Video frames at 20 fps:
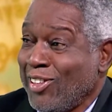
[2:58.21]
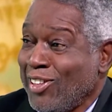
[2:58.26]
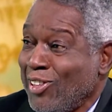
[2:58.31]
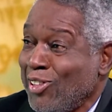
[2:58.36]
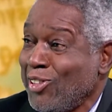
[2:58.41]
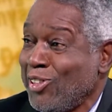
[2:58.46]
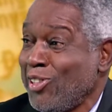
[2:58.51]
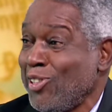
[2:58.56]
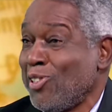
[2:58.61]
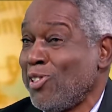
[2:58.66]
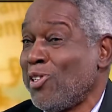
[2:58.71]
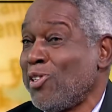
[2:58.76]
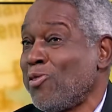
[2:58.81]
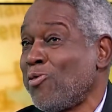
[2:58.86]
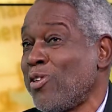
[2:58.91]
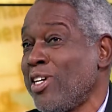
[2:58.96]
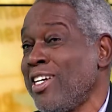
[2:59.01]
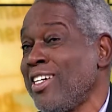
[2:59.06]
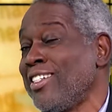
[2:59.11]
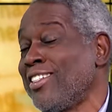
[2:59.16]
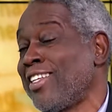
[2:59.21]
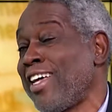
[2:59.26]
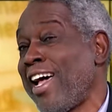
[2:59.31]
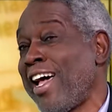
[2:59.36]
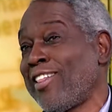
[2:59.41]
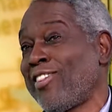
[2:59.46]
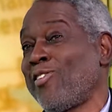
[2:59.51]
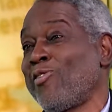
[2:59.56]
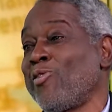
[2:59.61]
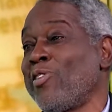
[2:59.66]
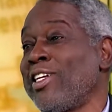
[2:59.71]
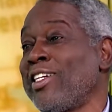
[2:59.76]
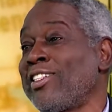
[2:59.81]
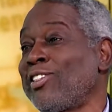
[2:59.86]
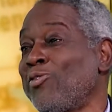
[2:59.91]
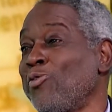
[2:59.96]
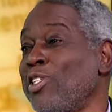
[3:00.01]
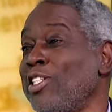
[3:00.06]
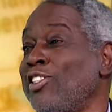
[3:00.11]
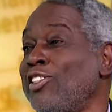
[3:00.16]
You know, we as
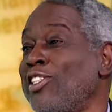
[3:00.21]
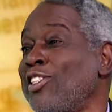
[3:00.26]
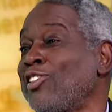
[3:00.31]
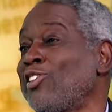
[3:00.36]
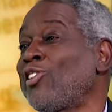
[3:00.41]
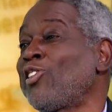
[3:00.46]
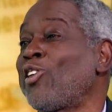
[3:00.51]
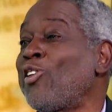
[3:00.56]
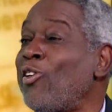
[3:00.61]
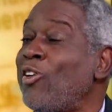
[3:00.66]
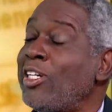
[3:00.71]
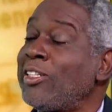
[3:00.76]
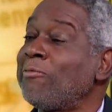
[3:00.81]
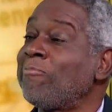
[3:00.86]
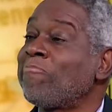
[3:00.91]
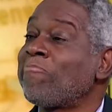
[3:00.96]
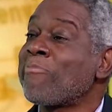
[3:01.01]
athletes, we just thought